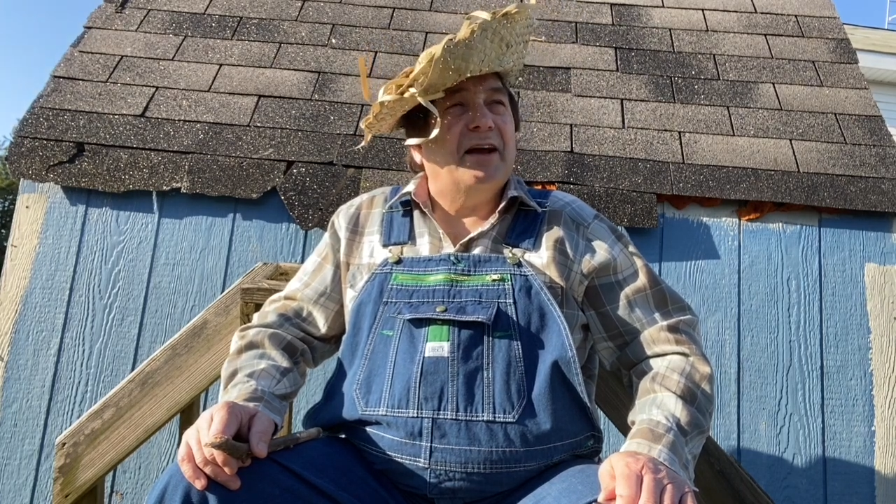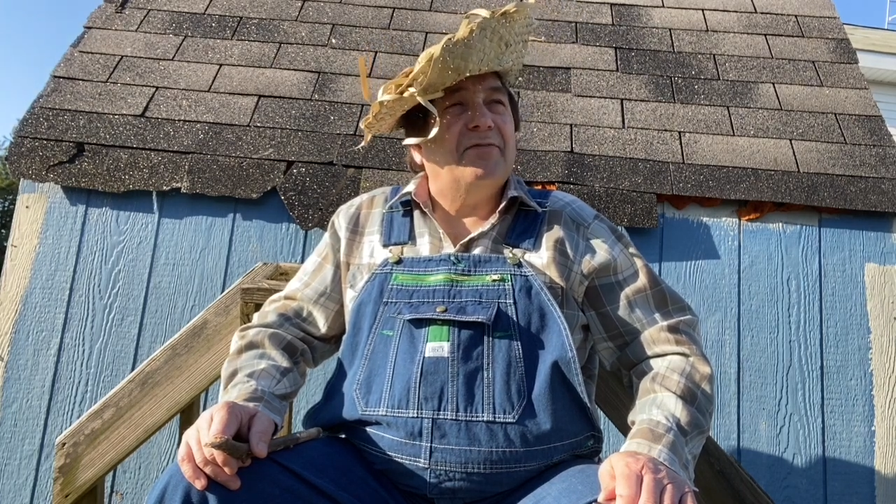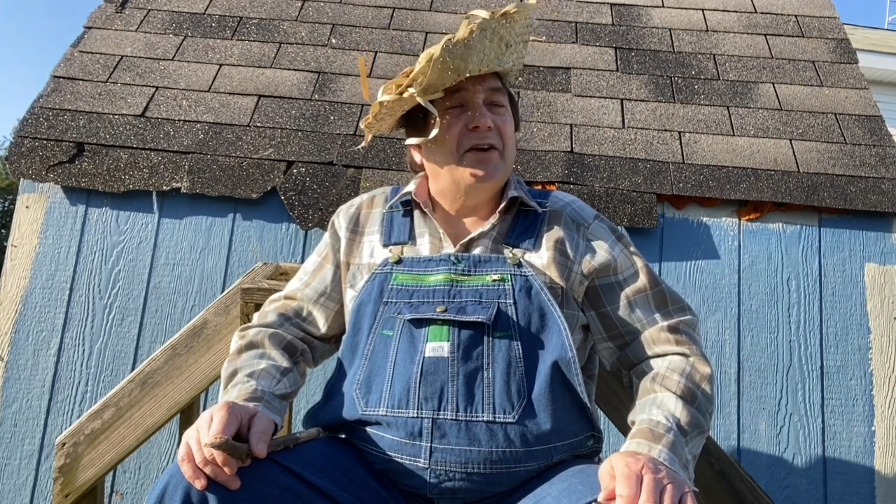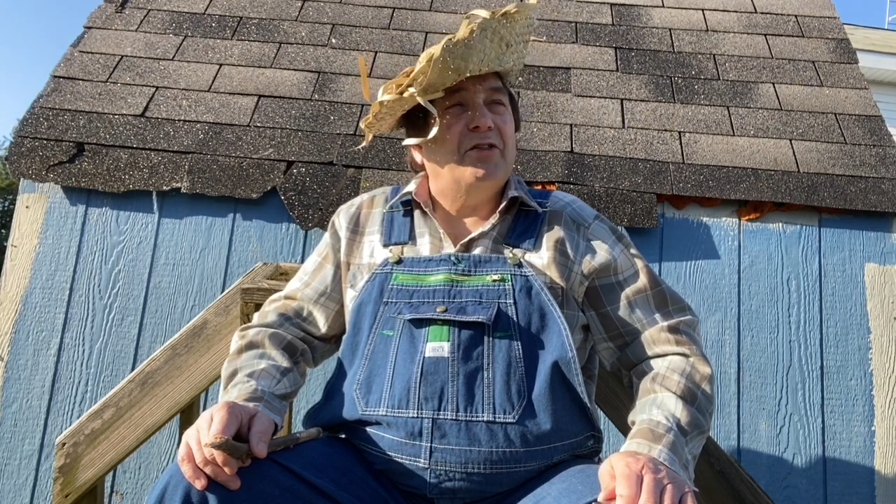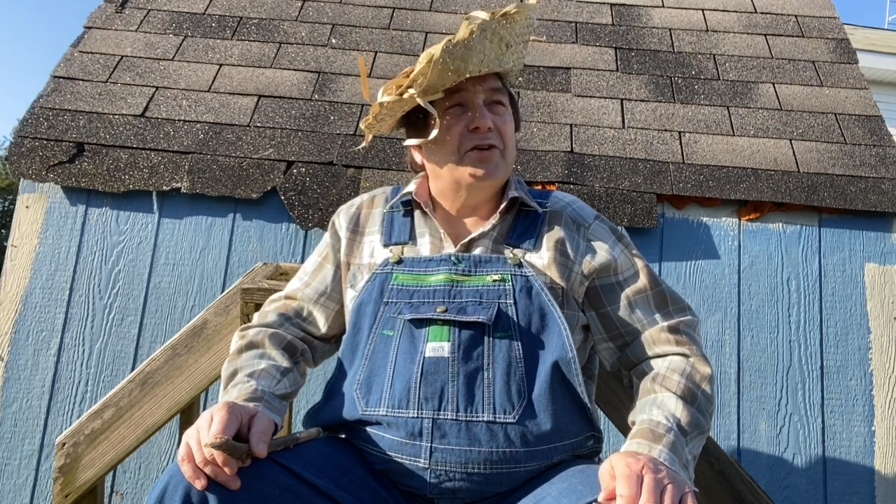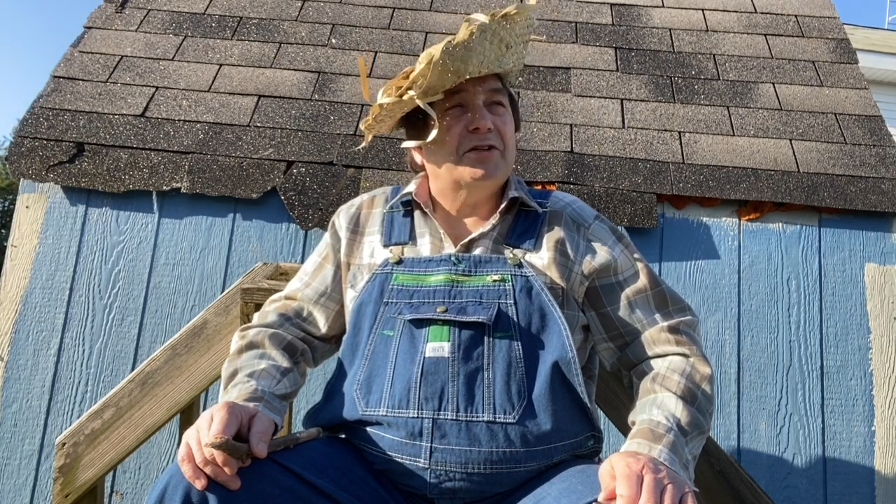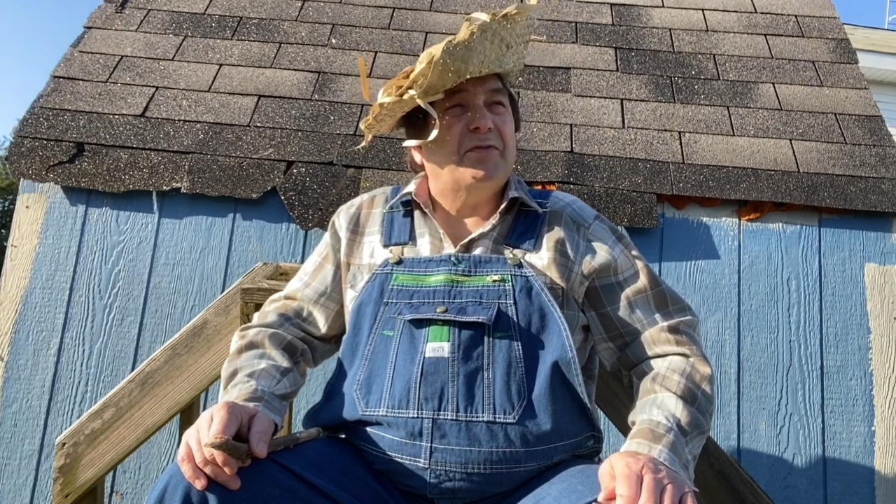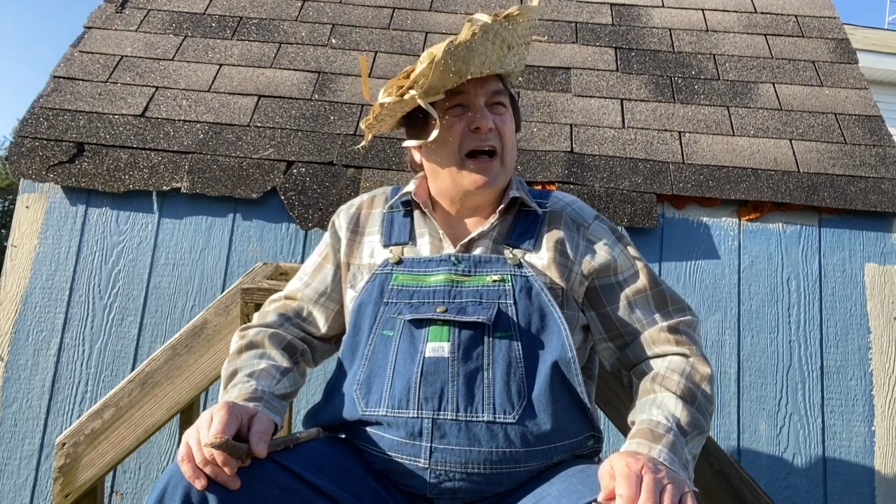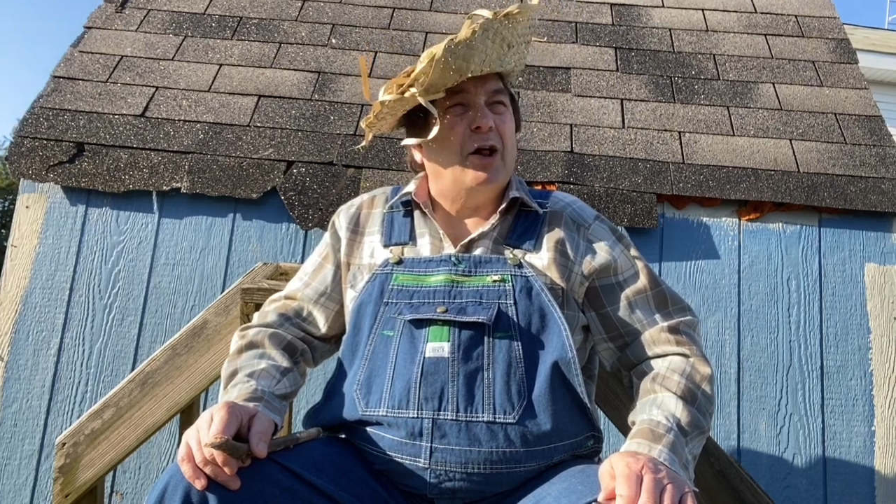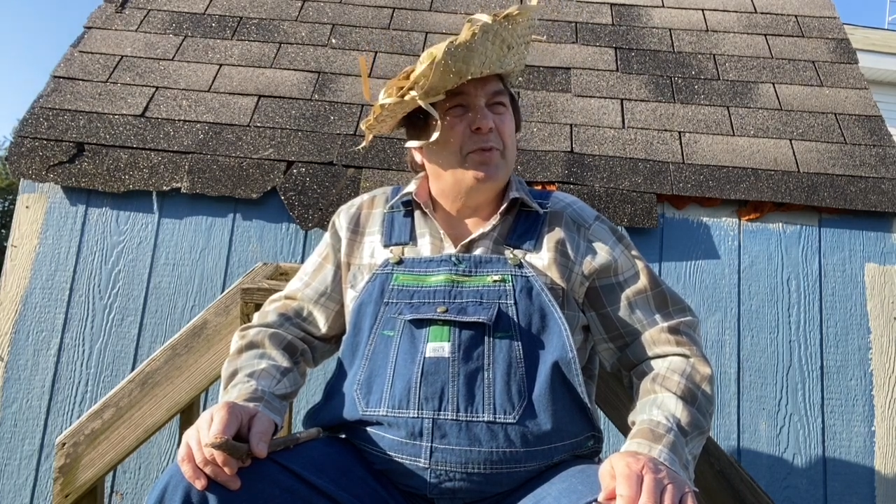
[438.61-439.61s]
and there's a
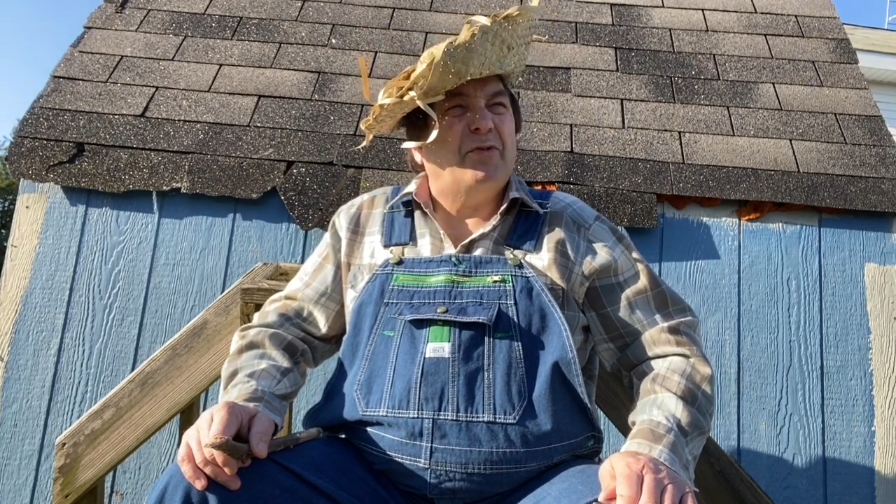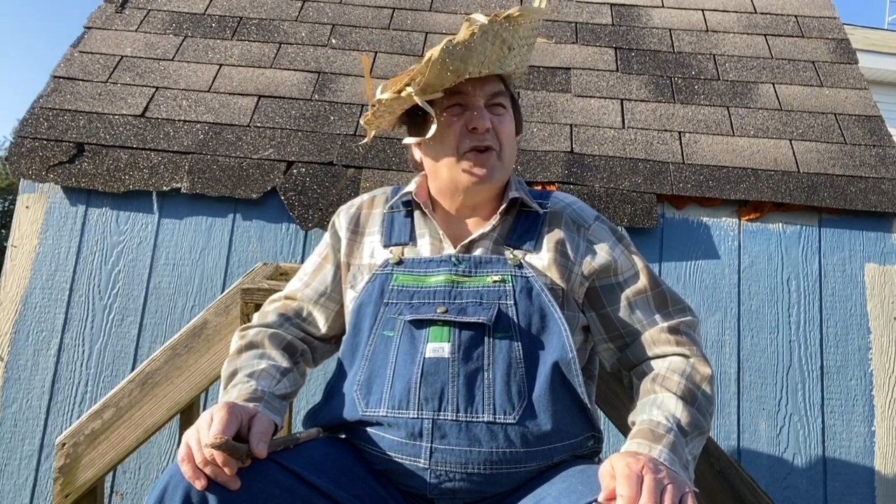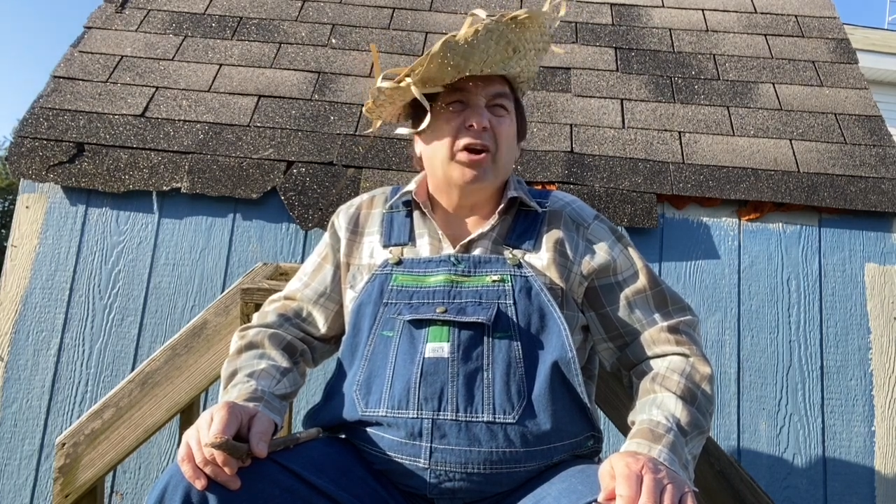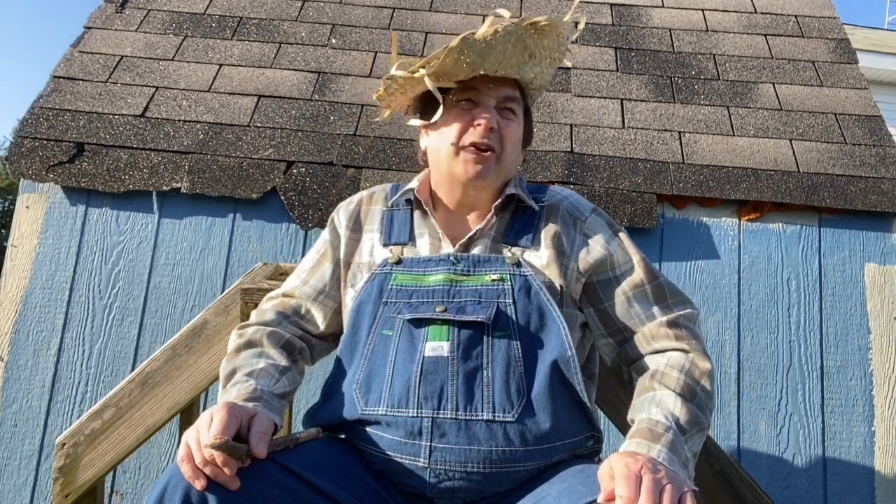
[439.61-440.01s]
vowel before it,